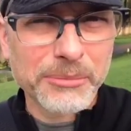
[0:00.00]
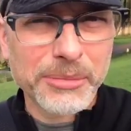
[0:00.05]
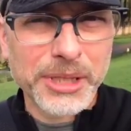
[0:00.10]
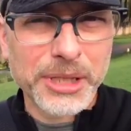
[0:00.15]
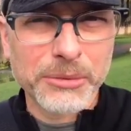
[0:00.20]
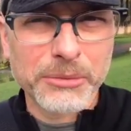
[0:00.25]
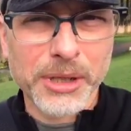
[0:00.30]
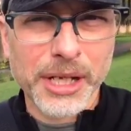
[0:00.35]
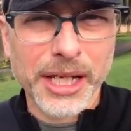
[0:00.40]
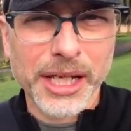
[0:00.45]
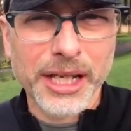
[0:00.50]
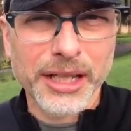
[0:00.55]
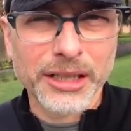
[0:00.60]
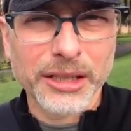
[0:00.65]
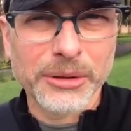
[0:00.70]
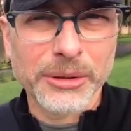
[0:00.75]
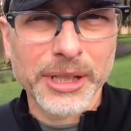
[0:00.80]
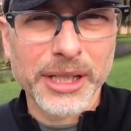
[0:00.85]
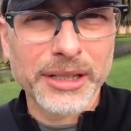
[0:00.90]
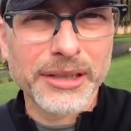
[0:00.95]

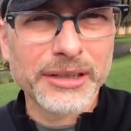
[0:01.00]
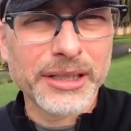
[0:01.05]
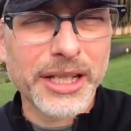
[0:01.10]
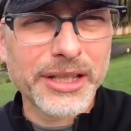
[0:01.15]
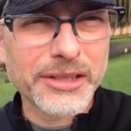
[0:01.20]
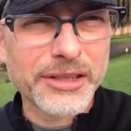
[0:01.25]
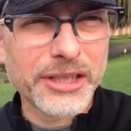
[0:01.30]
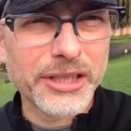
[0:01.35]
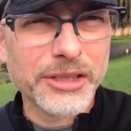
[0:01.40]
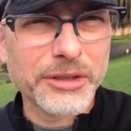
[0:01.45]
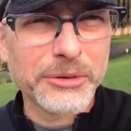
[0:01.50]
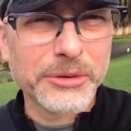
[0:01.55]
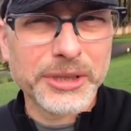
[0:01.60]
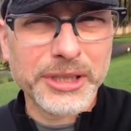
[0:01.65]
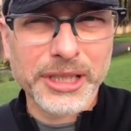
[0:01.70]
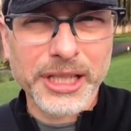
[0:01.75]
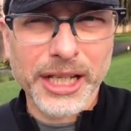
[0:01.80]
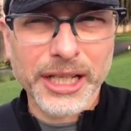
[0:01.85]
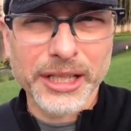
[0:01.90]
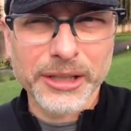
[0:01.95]

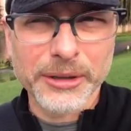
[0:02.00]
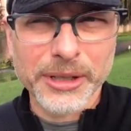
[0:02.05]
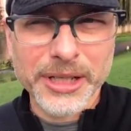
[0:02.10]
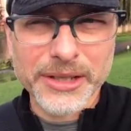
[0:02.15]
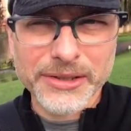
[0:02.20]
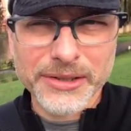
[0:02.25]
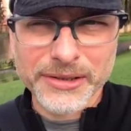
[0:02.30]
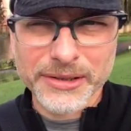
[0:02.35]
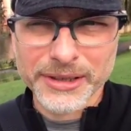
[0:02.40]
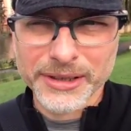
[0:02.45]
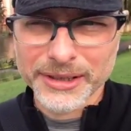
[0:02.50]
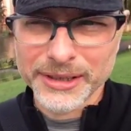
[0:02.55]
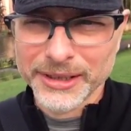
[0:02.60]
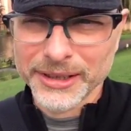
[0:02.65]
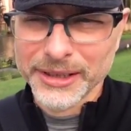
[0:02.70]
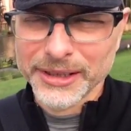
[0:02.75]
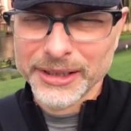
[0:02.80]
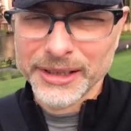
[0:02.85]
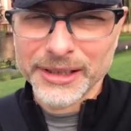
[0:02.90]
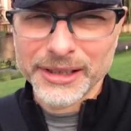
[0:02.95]
PYLONSTUDIOS.
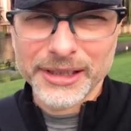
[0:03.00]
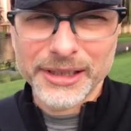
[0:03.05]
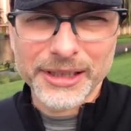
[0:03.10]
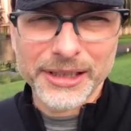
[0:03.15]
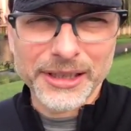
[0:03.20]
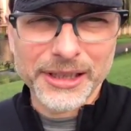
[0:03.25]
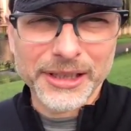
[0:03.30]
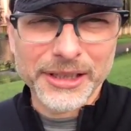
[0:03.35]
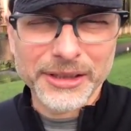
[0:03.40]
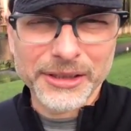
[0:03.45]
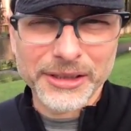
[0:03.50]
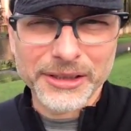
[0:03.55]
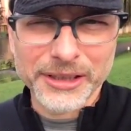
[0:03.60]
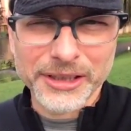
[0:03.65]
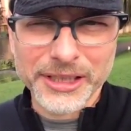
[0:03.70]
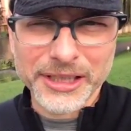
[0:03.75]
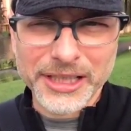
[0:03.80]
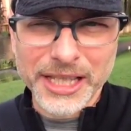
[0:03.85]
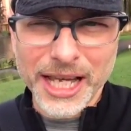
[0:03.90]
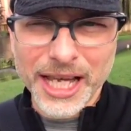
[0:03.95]
You can
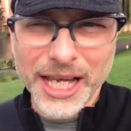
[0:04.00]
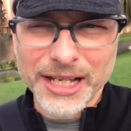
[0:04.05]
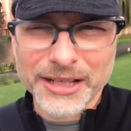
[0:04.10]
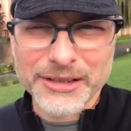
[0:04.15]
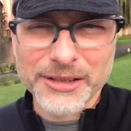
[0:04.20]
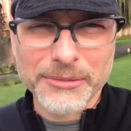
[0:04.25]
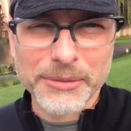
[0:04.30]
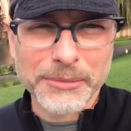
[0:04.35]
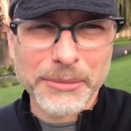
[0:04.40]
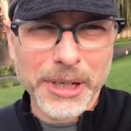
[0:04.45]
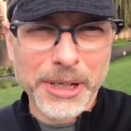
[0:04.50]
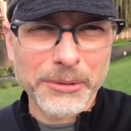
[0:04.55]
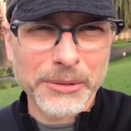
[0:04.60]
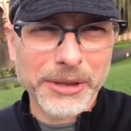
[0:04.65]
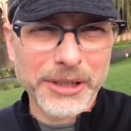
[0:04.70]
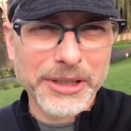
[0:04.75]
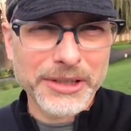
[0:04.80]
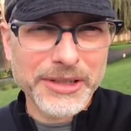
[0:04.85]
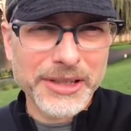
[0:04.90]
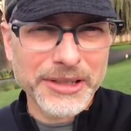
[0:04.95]
look at that. Some of my
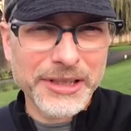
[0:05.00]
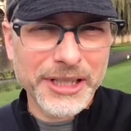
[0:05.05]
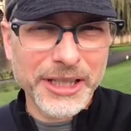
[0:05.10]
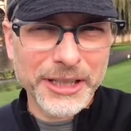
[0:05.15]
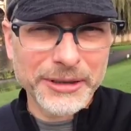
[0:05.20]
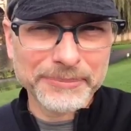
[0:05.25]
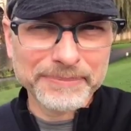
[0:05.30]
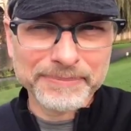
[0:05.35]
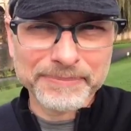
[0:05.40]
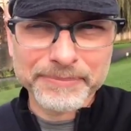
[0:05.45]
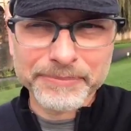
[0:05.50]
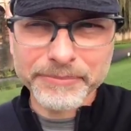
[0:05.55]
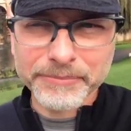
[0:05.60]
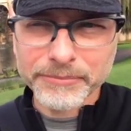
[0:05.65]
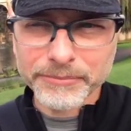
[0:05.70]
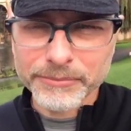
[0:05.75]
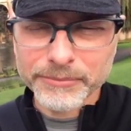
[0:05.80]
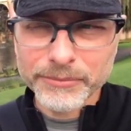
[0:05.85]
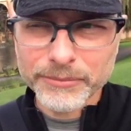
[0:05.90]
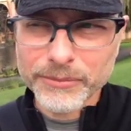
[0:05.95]
work is in there.
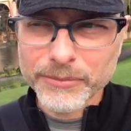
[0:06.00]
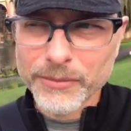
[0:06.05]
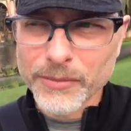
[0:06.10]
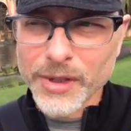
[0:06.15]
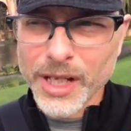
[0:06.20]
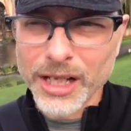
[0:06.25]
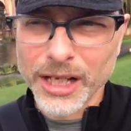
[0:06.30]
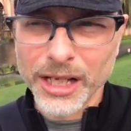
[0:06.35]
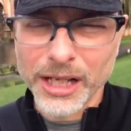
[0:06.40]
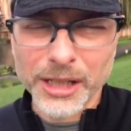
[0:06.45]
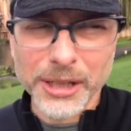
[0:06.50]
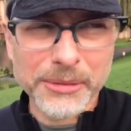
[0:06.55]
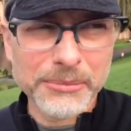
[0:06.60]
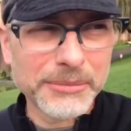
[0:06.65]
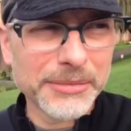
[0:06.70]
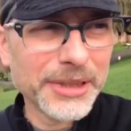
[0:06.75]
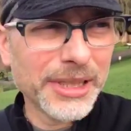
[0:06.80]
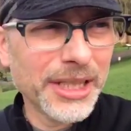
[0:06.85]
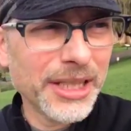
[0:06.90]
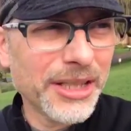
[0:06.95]

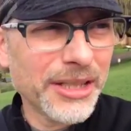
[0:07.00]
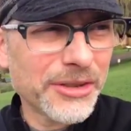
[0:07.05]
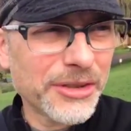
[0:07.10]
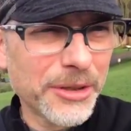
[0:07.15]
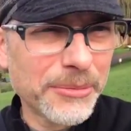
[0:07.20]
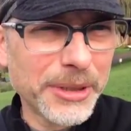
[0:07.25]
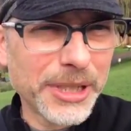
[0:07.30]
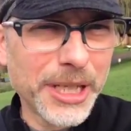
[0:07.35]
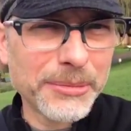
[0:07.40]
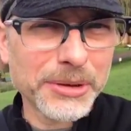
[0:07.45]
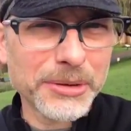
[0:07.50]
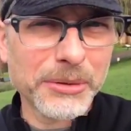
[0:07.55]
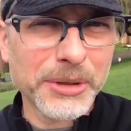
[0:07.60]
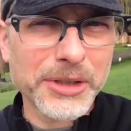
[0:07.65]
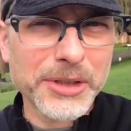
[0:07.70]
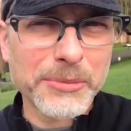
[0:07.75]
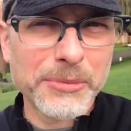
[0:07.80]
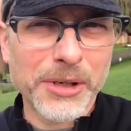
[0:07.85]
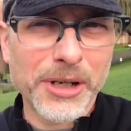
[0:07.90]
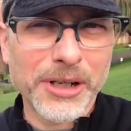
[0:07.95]
So I've been able to
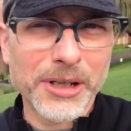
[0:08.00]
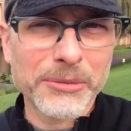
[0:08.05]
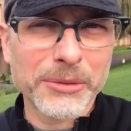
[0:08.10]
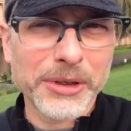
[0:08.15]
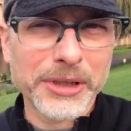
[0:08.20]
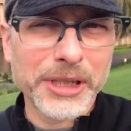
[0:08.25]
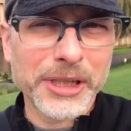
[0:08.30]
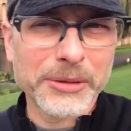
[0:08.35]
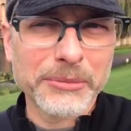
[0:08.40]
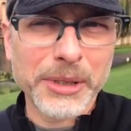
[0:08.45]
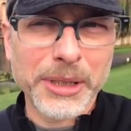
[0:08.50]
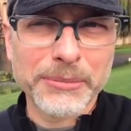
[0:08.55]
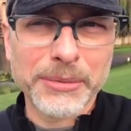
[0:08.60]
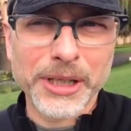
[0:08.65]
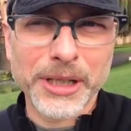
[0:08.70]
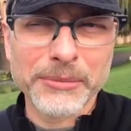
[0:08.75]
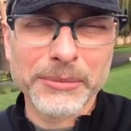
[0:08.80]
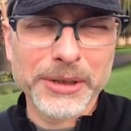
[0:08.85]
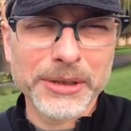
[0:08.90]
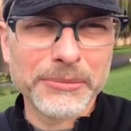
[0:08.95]
work small. I'm working in my
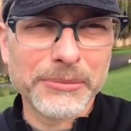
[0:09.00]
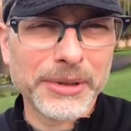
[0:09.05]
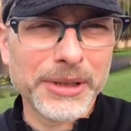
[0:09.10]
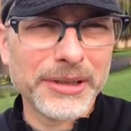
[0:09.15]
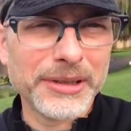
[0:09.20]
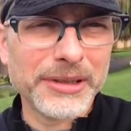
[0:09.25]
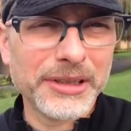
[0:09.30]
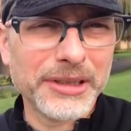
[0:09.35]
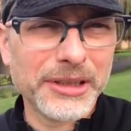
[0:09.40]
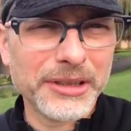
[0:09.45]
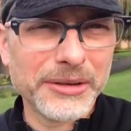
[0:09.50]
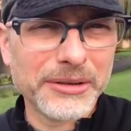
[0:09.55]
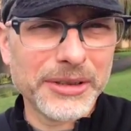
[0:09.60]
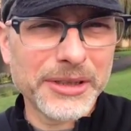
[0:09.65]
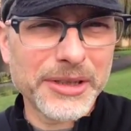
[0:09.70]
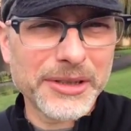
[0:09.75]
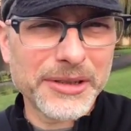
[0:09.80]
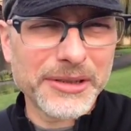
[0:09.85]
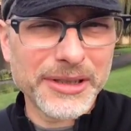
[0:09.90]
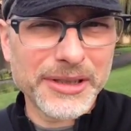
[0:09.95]
apartment, but
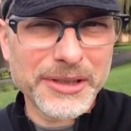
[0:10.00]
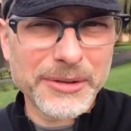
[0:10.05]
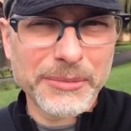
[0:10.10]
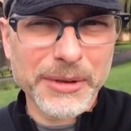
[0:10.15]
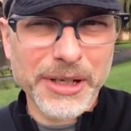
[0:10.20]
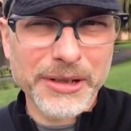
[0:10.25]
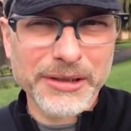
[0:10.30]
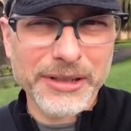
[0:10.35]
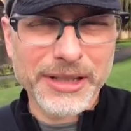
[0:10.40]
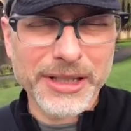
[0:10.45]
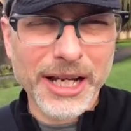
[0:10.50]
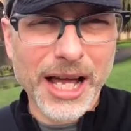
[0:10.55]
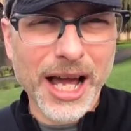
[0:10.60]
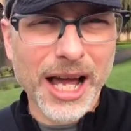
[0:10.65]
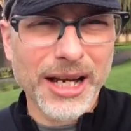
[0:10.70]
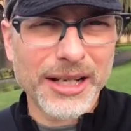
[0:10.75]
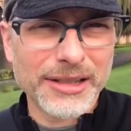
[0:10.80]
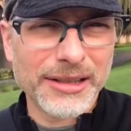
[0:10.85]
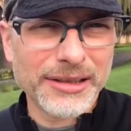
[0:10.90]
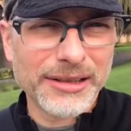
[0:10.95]
it's better than not.